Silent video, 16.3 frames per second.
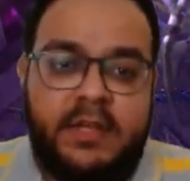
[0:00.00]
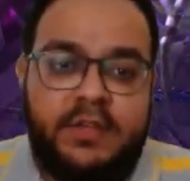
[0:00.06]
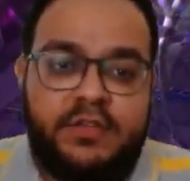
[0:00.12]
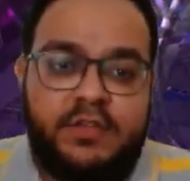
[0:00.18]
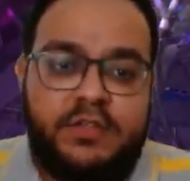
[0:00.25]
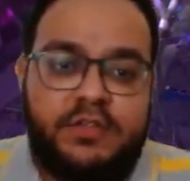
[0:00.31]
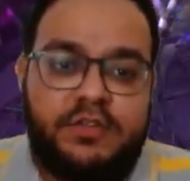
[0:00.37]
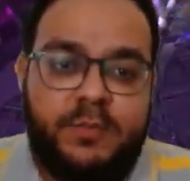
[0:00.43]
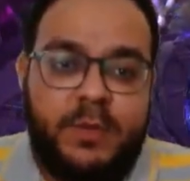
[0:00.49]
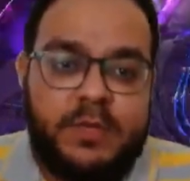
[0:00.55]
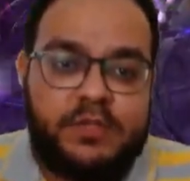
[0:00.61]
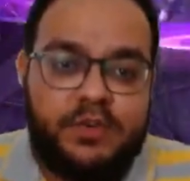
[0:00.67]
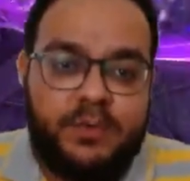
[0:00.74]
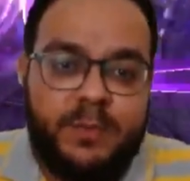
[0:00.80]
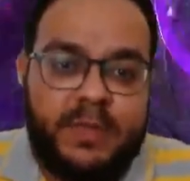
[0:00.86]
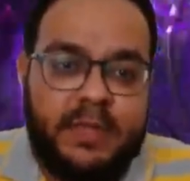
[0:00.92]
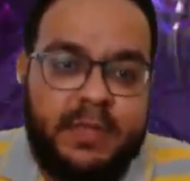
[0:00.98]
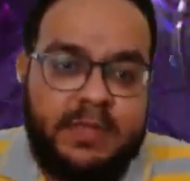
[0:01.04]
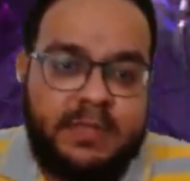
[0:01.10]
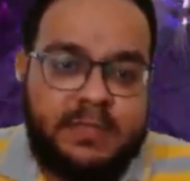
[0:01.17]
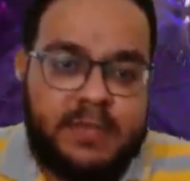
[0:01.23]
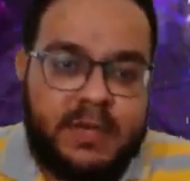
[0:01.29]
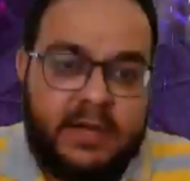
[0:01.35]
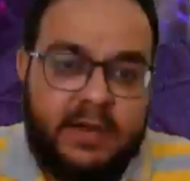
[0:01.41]
So it should be
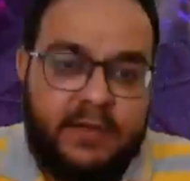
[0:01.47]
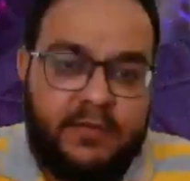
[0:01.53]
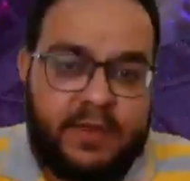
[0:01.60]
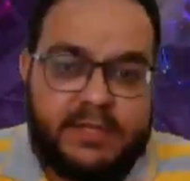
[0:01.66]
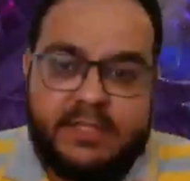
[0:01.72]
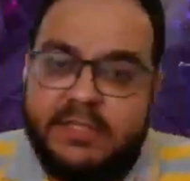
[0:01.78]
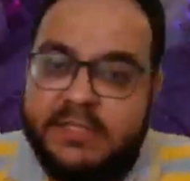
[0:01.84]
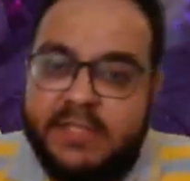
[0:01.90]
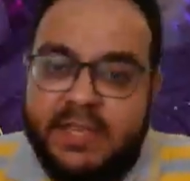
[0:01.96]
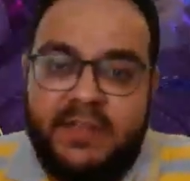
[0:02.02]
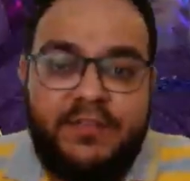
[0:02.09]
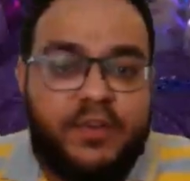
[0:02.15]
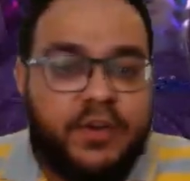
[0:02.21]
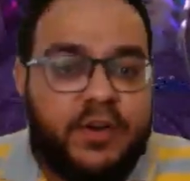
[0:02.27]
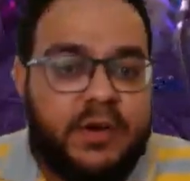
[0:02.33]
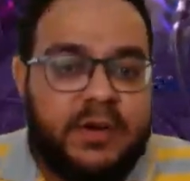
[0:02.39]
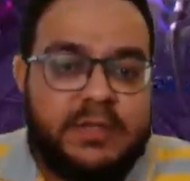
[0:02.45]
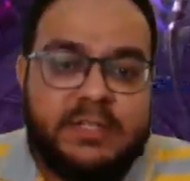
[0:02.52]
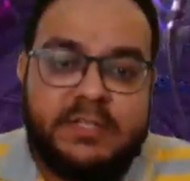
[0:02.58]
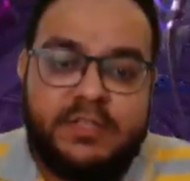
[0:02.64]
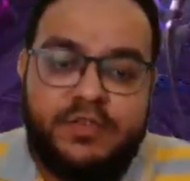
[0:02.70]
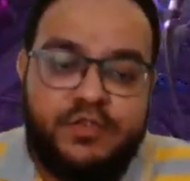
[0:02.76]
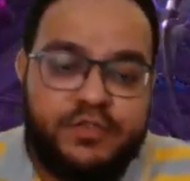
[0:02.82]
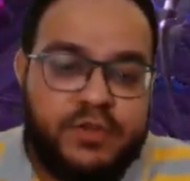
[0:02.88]
generally fine. Just use your
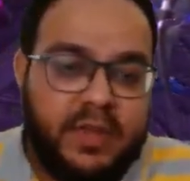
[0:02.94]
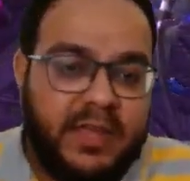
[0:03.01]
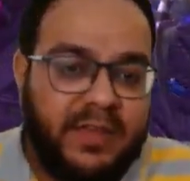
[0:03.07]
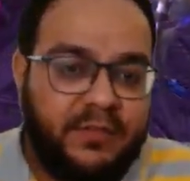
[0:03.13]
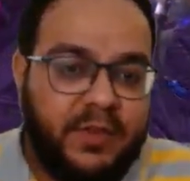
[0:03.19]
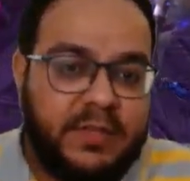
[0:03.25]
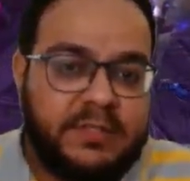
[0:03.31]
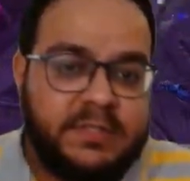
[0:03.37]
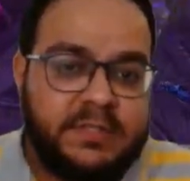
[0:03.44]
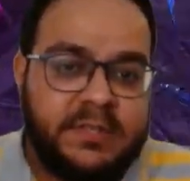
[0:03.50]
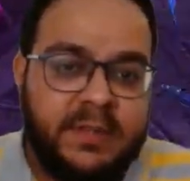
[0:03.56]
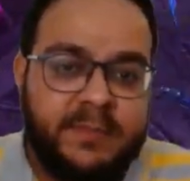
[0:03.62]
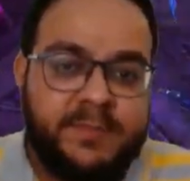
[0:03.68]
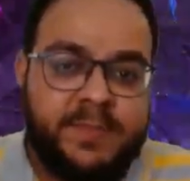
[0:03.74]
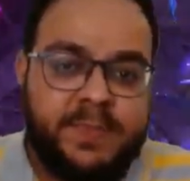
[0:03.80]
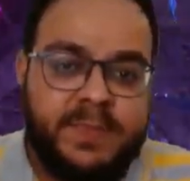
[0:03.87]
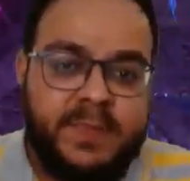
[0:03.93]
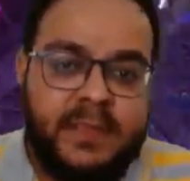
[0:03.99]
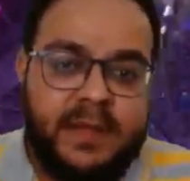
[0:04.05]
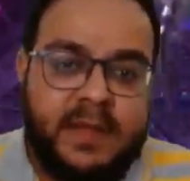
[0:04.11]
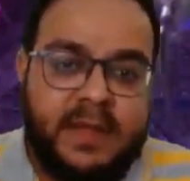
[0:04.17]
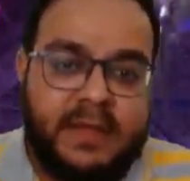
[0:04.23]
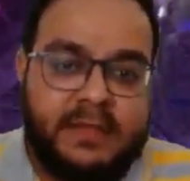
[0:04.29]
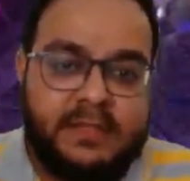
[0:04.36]
A1s
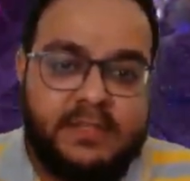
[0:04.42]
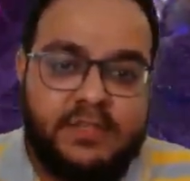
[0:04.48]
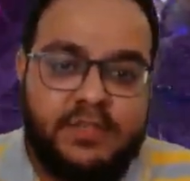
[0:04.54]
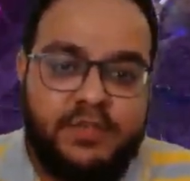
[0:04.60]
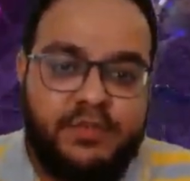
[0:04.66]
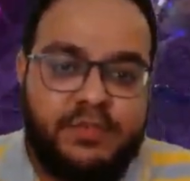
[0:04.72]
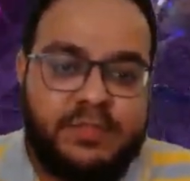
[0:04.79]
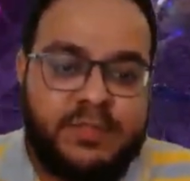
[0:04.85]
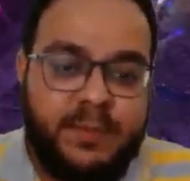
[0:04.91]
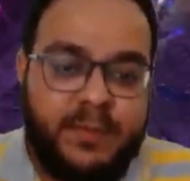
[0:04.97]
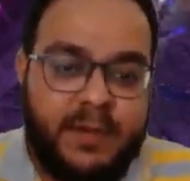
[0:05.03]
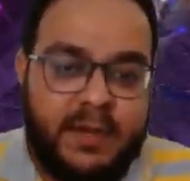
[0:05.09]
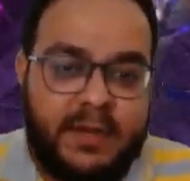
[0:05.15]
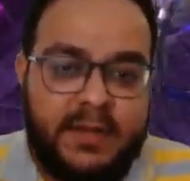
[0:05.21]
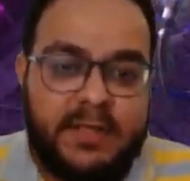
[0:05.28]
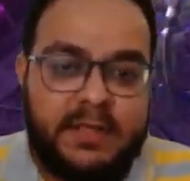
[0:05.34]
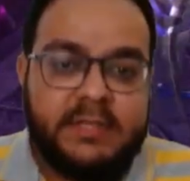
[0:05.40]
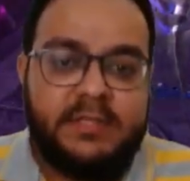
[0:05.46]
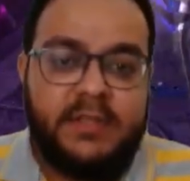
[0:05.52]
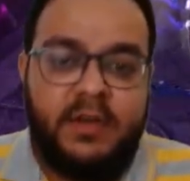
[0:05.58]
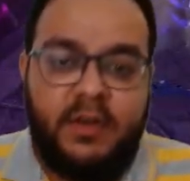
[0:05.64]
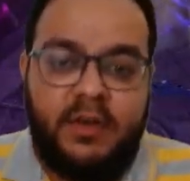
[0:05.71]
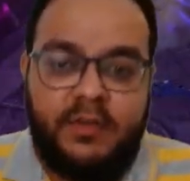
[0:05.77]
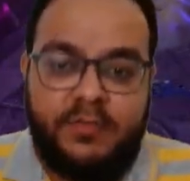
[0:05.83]
and just use the abilities
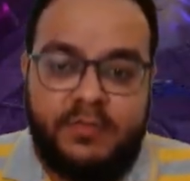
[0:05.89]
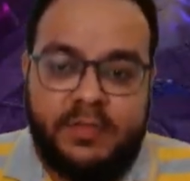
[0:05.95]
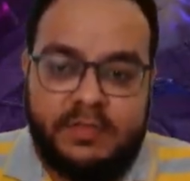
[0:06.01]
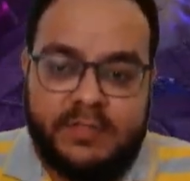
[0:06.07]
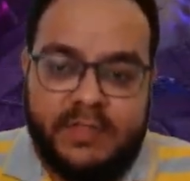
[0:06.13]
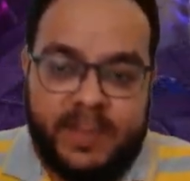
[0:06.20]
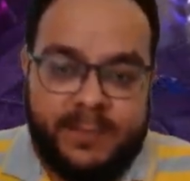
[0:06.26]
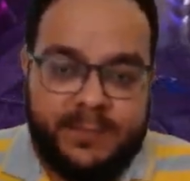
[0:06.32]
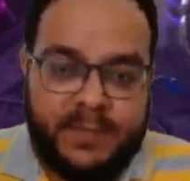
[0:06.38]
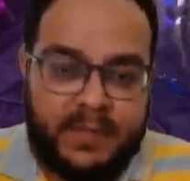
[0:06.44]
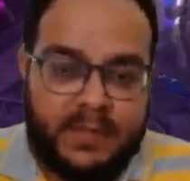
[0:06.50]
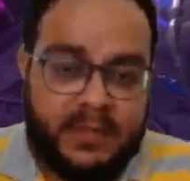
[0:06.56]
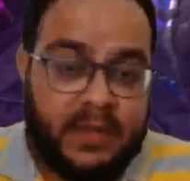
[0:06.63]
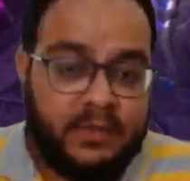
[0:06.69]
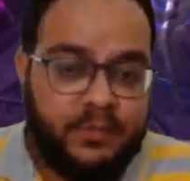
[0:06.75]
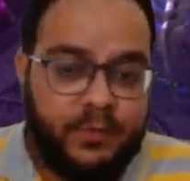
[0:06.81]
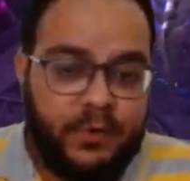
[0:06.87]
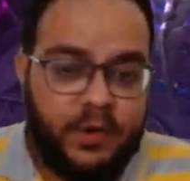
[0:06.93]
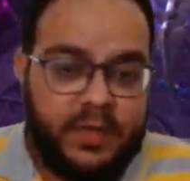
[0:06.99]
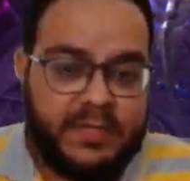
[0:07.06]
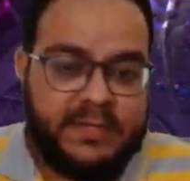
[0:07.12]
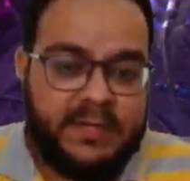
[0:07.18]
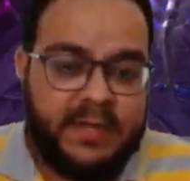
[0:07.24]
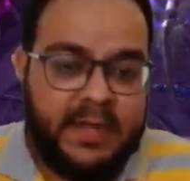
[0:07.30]
of the champion that you brought
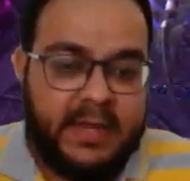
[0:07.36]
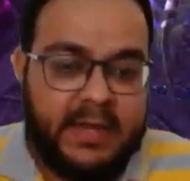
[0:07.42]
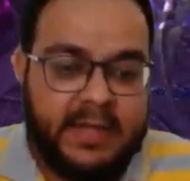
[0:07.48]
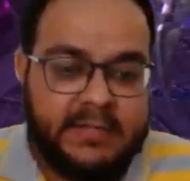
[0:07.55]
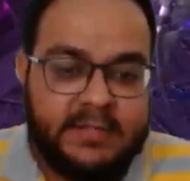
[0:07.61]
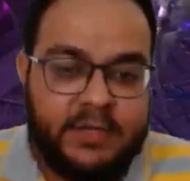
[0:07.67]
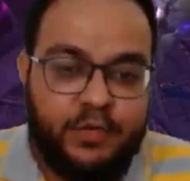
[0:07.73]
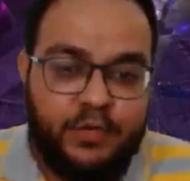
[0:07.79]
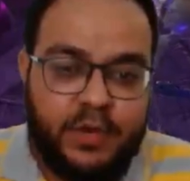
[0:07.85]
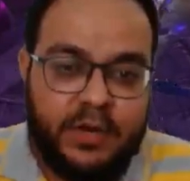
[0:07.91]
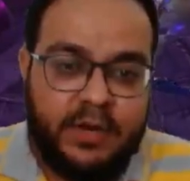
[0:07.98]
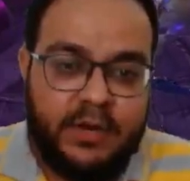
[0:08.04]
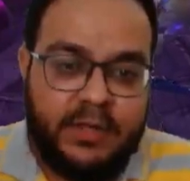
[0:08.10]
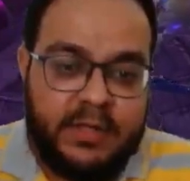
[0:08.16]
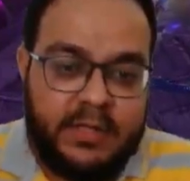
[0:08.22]
in as a nuker.